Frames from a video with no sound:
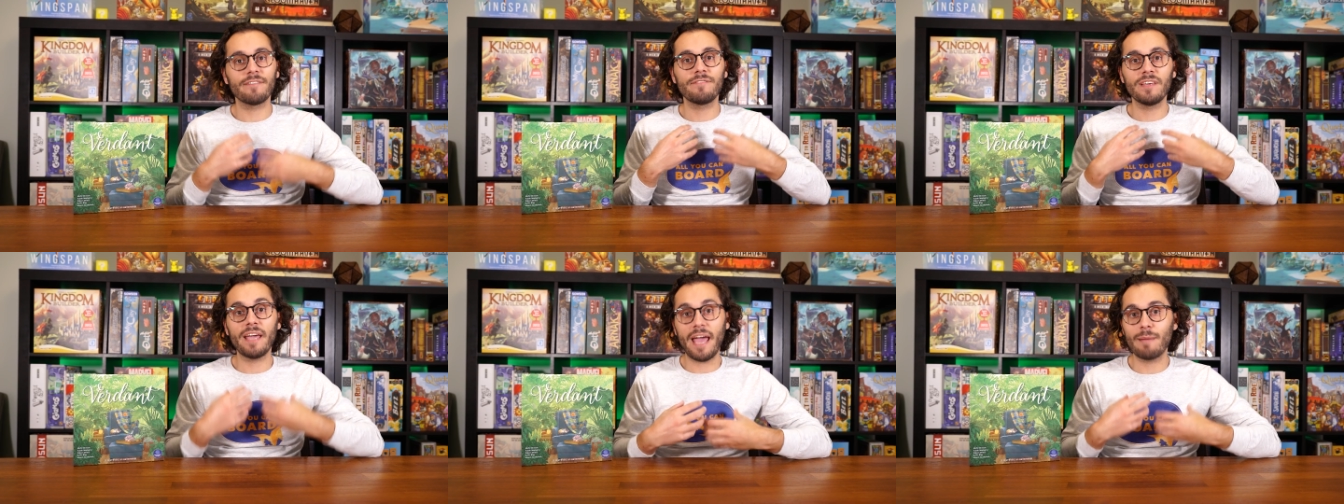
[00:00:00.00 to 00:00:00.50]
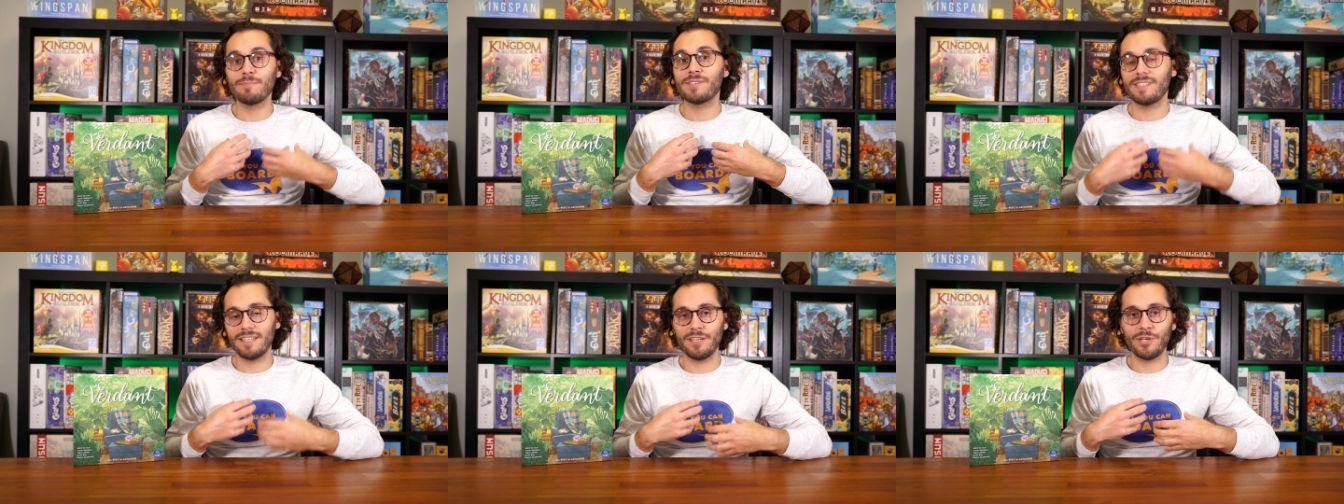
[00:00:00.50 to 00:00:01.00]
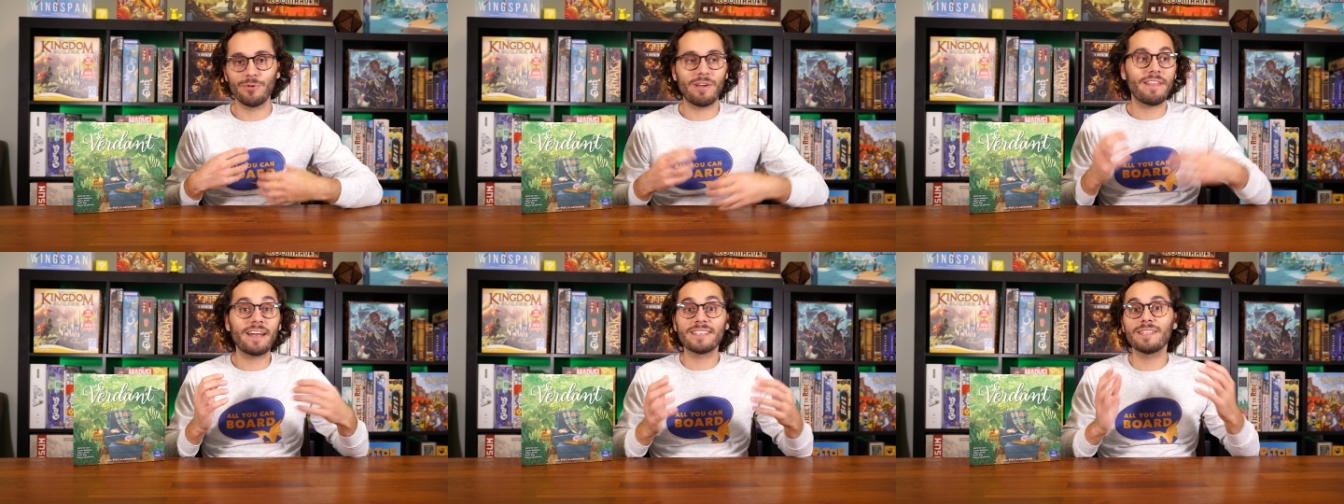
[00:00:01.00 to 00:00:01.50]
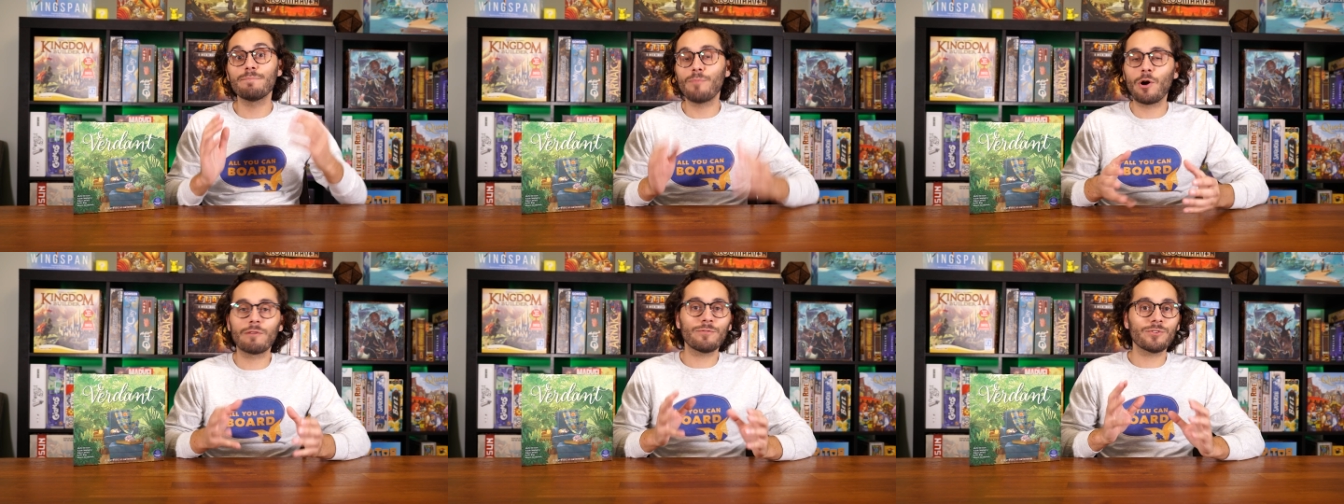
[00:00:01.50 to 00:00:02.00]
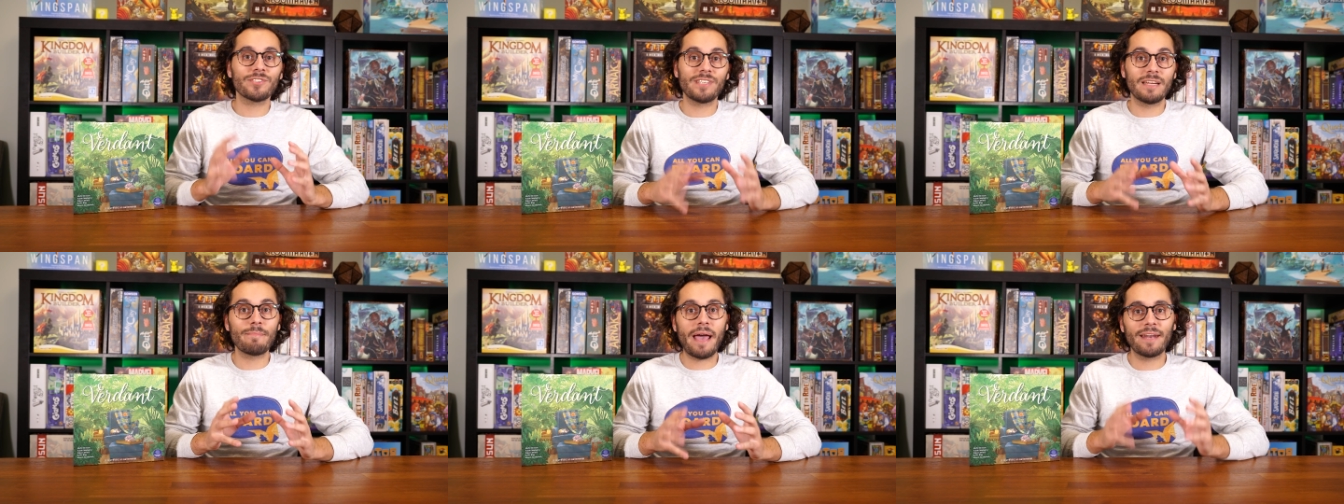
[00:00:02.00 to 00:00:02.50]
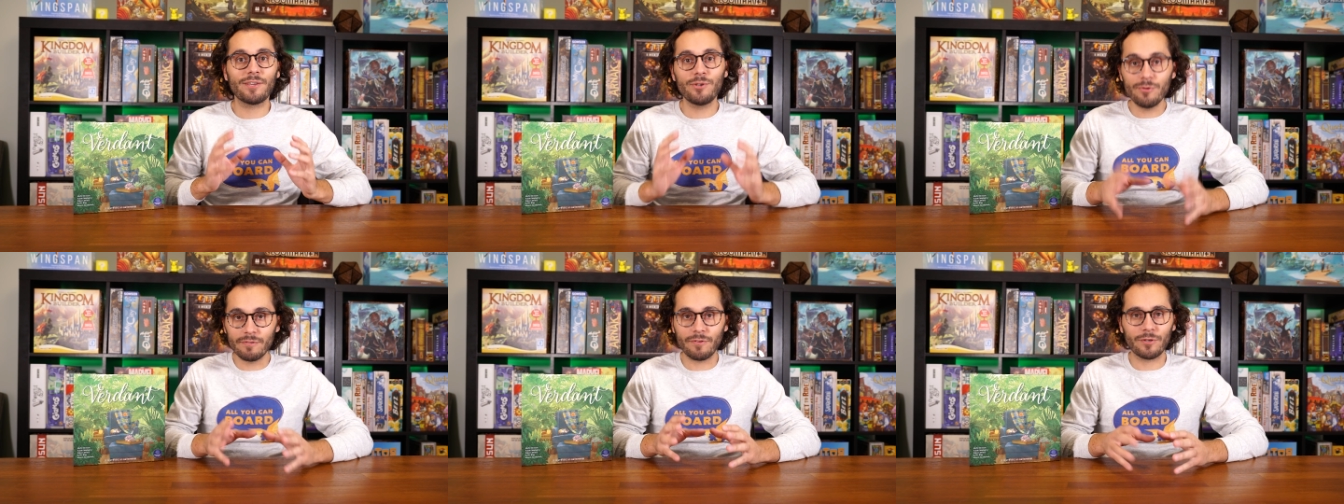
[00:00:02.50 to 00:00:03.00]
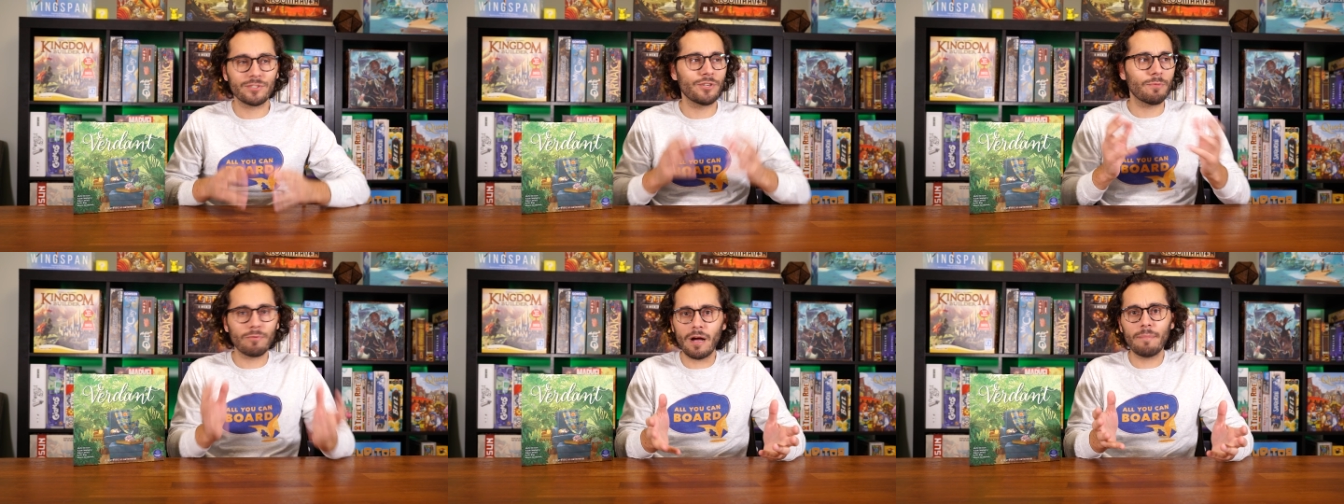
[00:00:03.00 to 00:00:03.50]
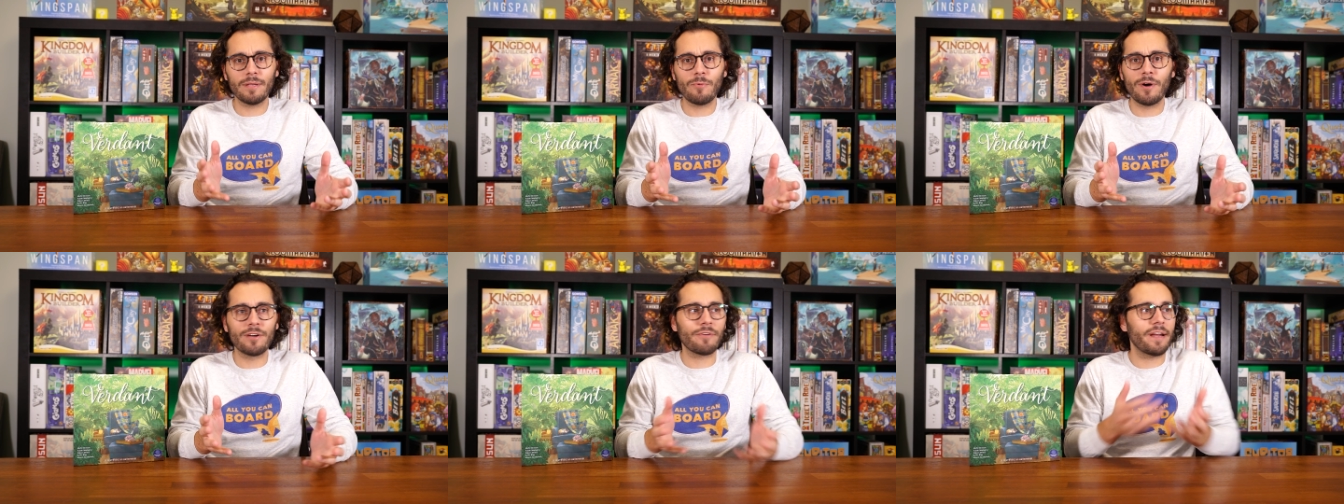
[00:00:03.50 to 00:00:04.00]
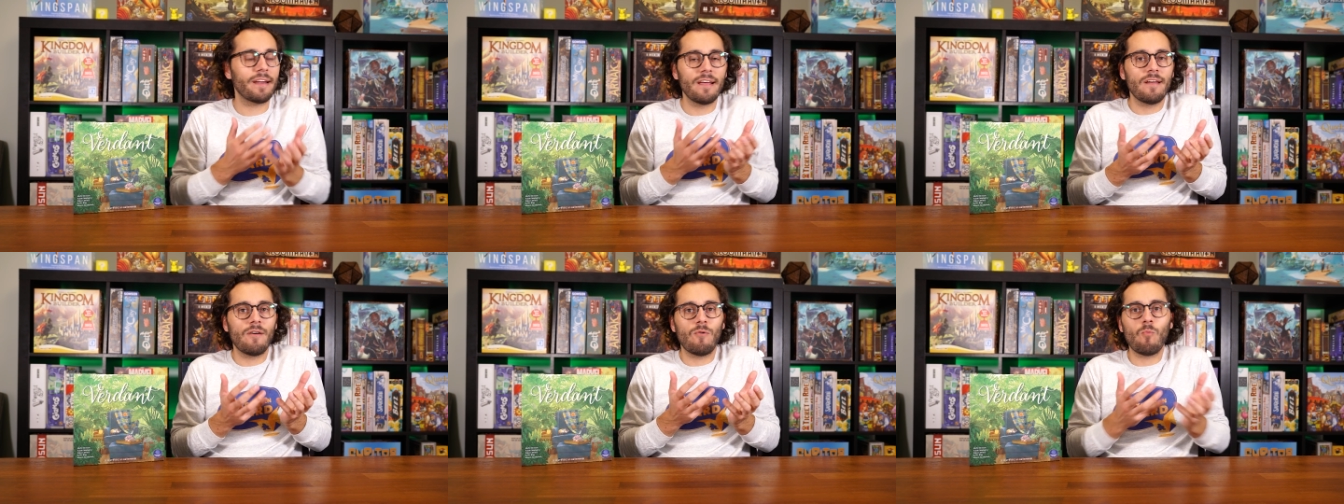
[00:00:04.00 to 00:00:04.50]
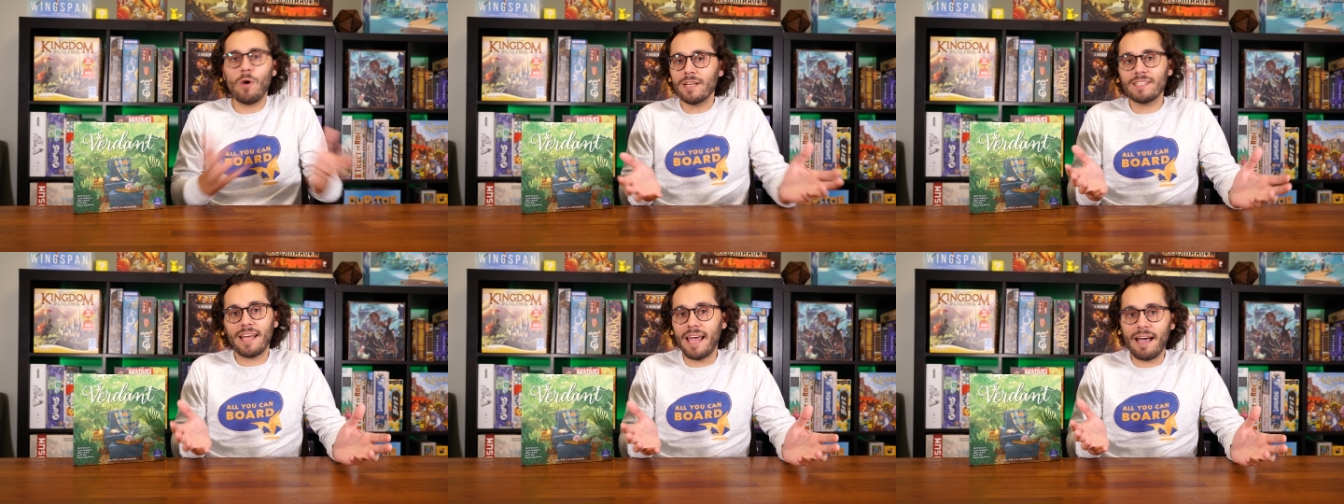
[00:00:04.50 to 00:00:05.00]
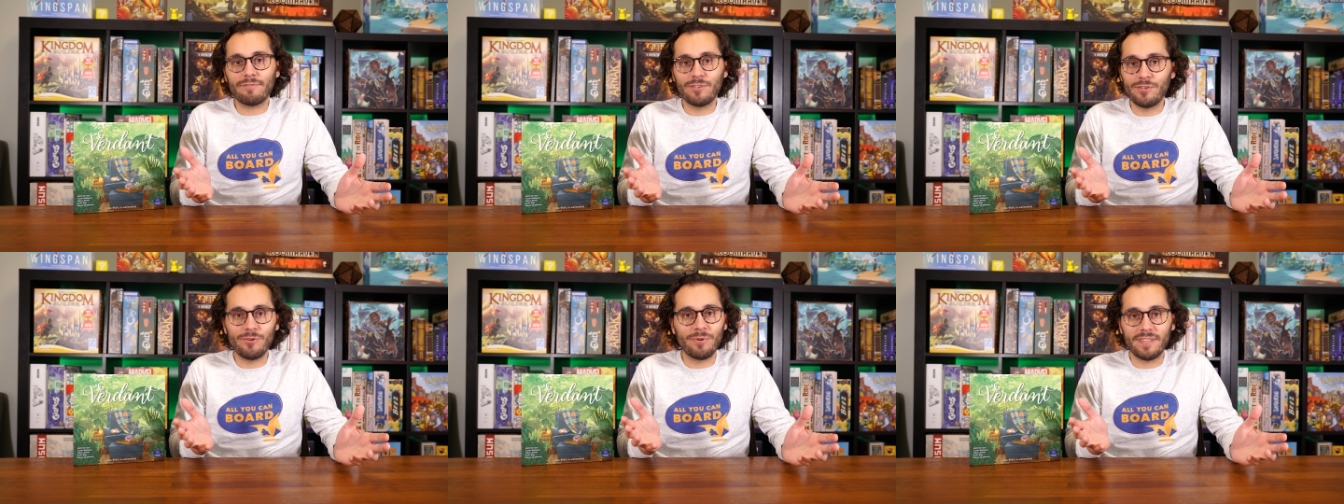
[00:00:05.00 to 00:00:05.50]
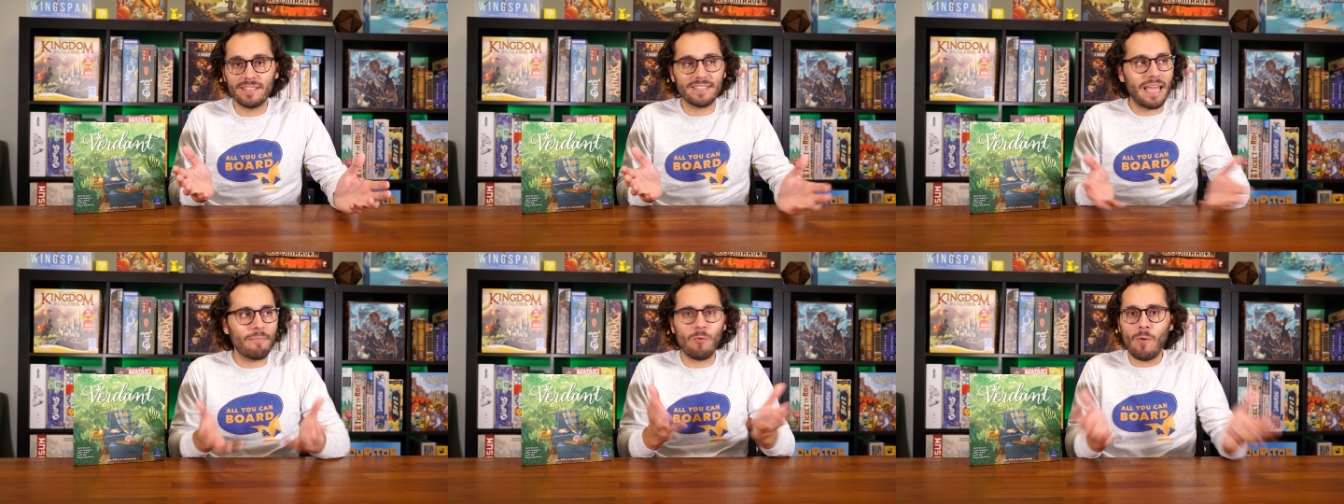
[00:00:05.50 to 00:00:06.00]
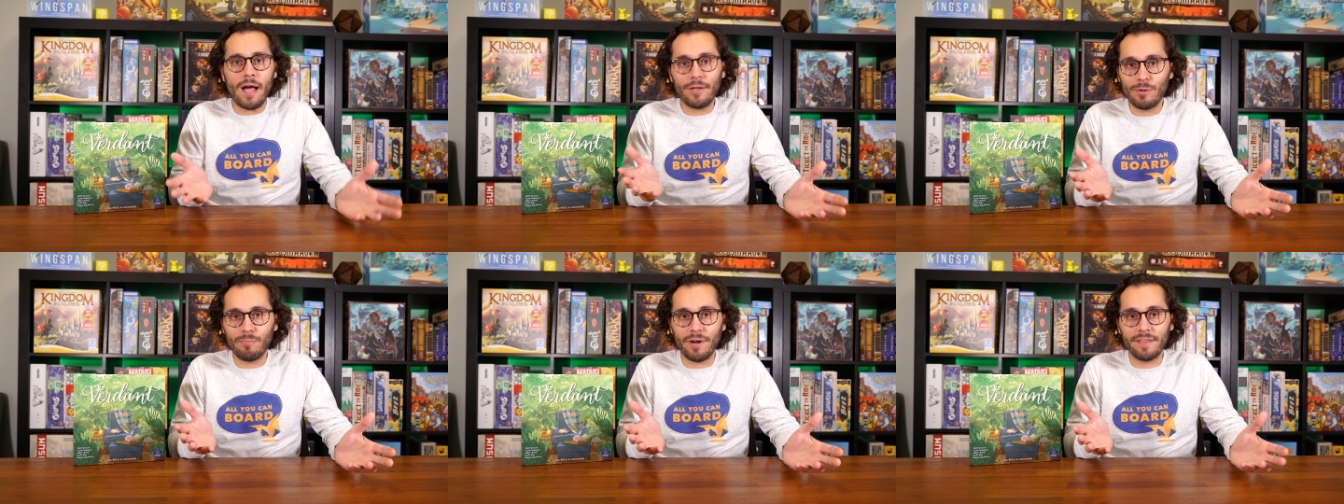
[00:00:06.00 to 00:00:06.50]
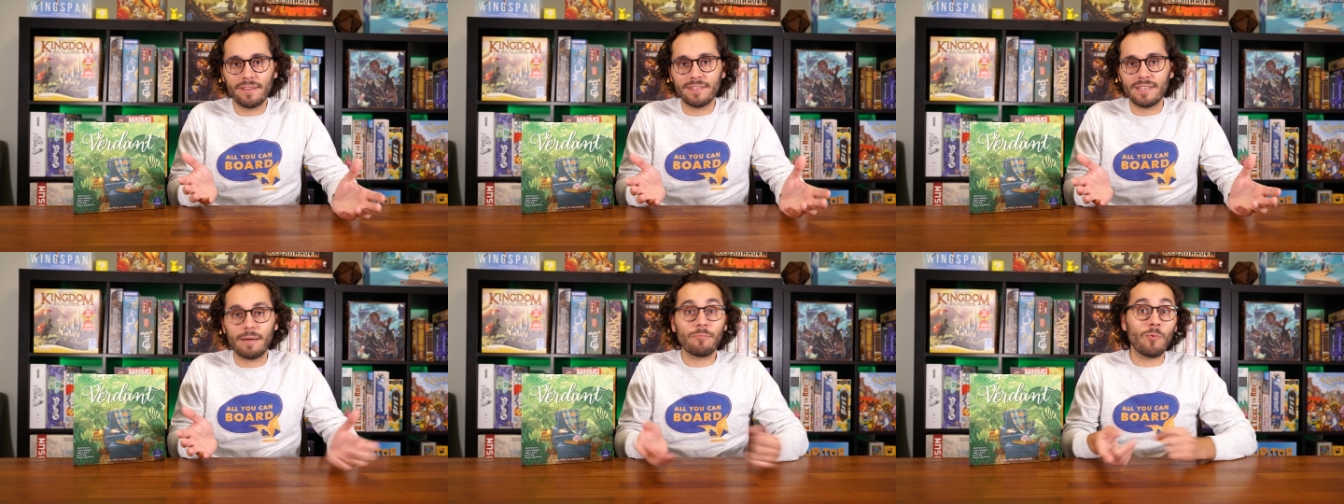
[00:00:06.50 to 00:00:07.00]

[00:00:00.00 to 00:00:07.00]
of the MCU. Now, that is the Marvel Cinematic Universe, and you're probably wondering, what does that have to do with this game and why are you bringing this up?